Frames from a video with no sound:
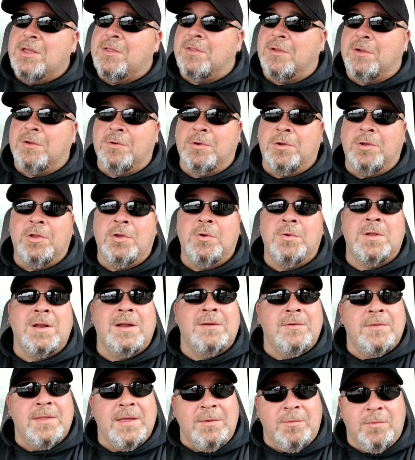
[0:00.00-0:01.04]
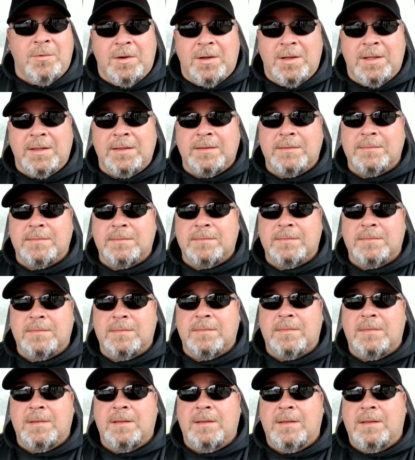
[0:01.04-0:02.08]
They're going to do whatever they want.
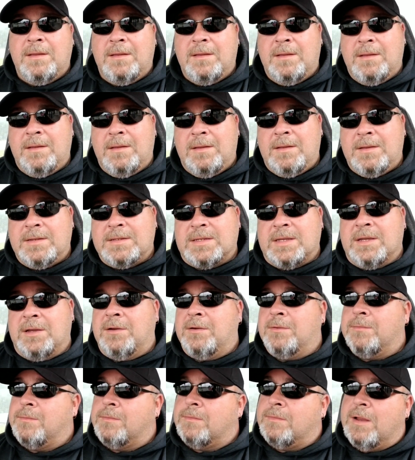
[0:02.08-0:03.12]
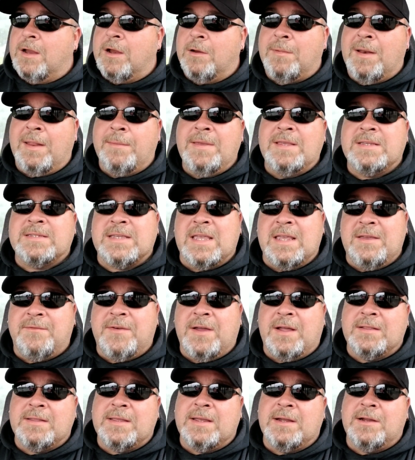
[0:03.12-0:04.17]
So everybody be safe
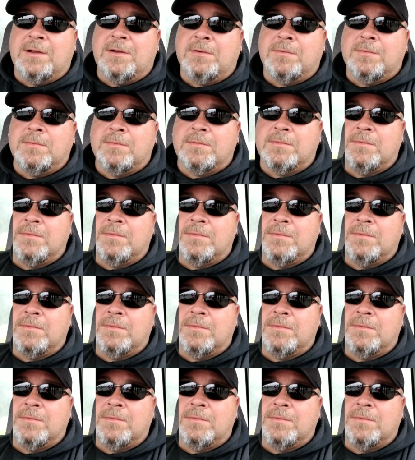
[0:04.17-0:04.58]
out there.